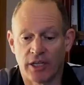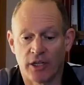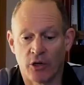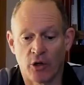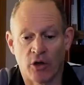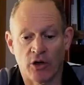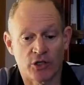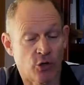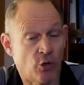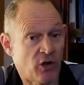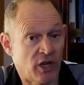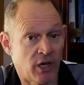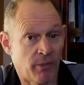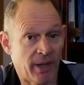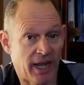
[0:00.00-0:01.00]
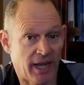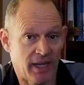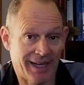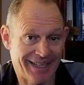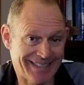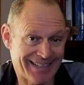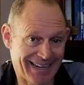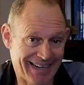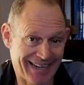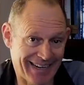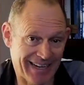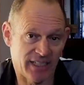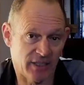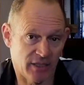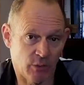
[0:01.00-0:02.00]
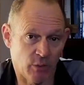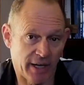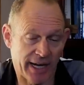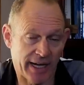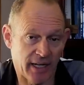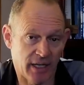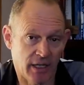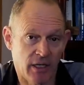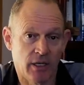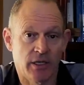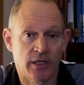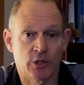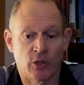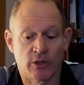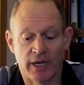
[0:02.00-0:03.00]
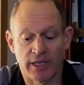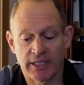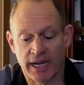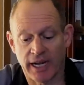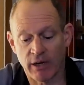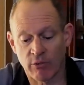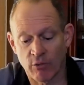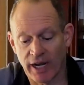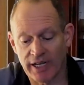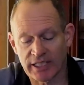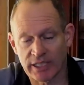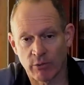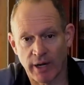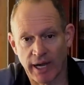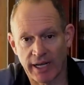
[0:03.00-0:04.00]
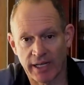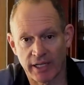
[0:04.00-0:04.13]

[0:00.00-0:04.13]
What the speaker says: you're not talking about taking guns away, you're talking about taking rights away.